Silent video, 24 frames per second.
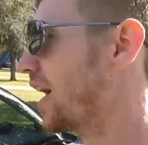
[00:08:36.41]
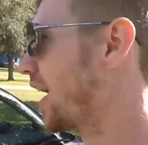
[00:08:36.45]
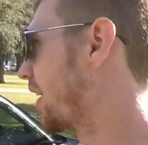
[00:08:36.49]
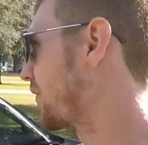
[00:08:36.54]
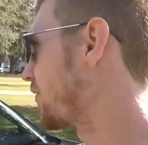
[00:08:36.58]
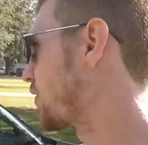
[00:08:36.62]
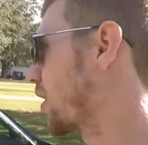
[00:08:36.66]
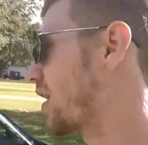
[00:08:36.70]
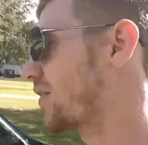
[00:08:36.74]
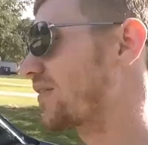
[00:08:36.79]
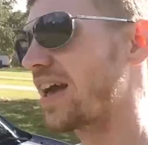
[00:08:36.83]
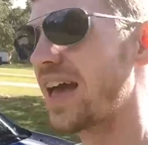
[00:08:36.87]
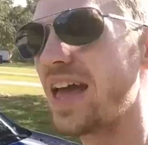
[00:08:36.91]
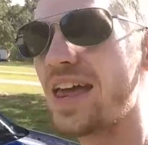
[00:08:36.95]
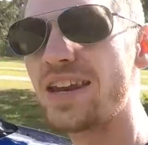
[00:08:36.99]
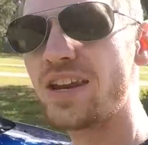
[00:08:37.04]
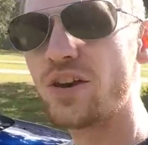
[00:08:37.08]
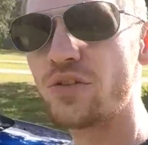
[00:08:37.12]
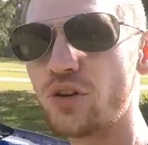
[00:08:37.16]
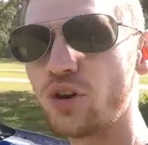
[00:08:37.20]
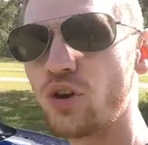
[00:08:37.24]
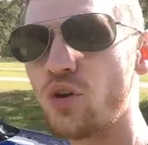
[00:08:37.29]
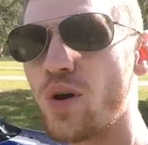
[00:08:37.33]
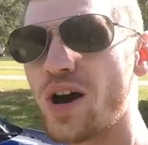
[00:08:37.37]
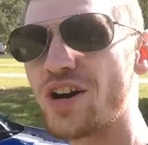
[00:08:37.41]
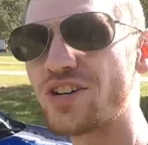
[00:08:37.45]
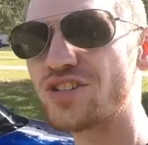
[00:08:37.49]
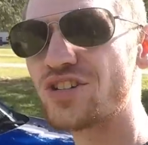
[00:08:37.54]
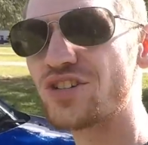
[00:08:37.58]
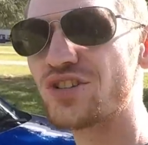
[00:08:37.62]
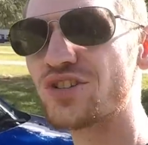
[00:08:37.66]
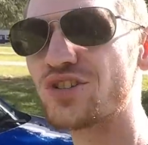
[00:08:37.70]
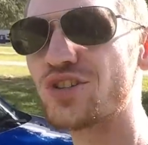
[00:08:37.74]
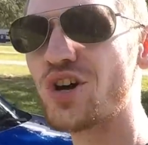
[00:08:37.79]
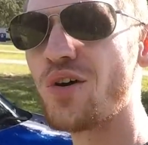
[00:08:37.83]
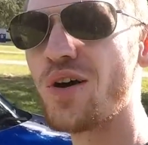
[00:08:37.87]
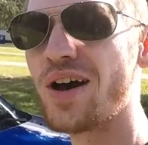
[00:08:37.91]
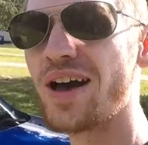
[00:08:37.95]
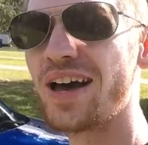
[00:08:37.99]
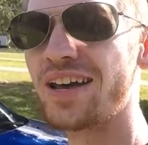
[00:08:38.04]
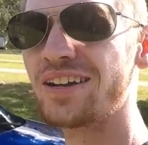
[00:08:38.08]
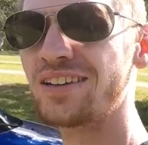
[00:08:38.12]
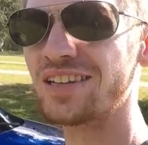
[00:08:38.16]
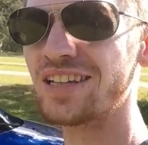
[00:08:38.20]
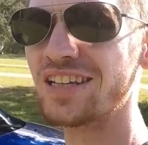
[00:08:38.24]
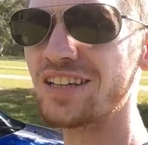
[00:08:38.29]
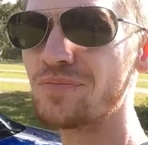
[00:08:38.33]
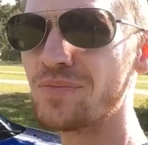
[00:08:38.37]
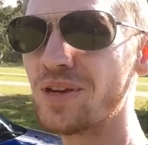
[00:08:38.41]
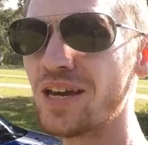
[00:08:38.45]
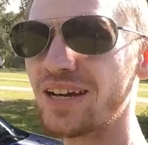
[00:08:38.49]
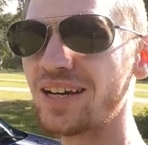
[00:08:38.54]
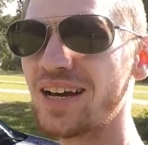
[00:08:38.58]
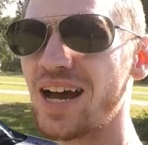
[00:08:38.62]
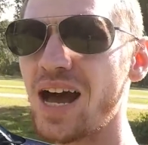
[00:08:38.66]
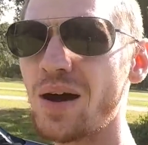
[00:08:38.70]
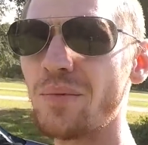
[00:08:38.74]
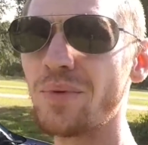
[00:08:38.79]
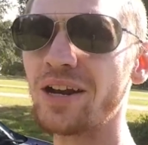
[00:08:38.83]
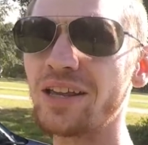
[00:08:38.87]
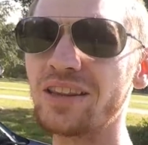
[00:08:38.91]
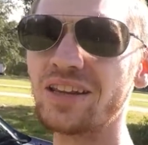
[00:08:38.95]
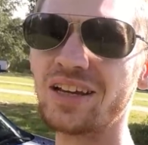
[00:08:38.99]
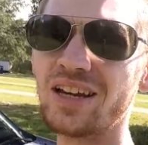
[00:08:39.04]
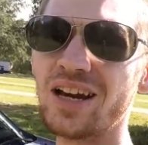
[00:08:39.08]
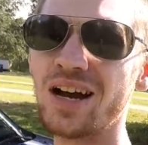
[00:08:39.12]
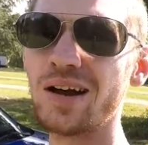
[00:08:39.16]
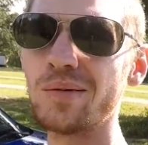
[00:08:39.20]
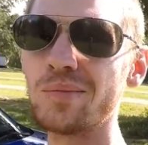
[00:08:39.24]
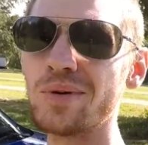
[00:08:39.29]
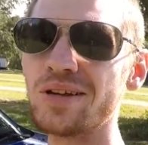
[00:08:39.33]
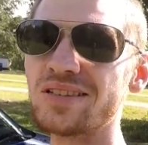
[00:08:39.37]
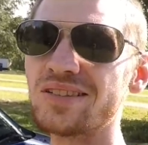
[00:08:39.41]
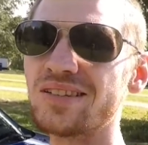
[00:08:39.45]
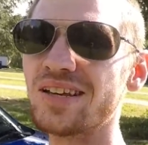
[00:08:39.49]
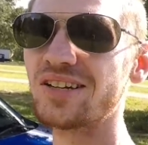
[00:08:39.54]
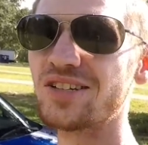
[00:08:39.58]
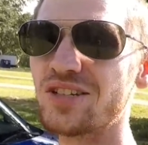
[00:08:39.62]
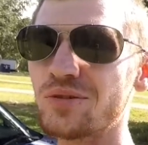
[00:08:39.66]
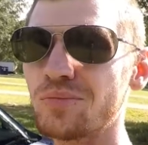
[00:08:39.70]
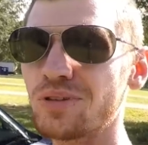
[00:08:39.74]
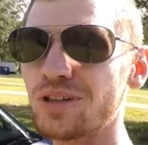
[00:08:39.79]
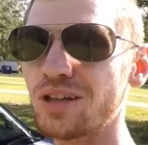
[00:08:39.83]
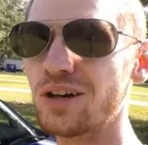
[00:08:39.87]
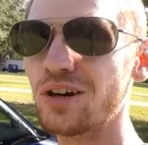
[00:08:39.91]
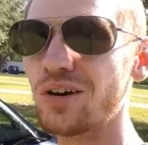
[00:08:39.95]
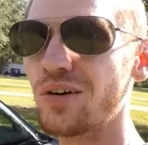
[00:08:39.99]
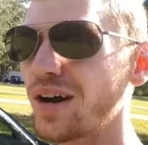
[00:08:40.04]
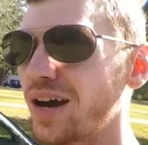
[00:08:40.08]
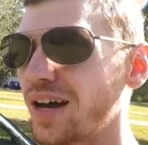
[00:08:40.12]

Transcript: If you have any other questions, go ahead and leave me a comment in the comment section below.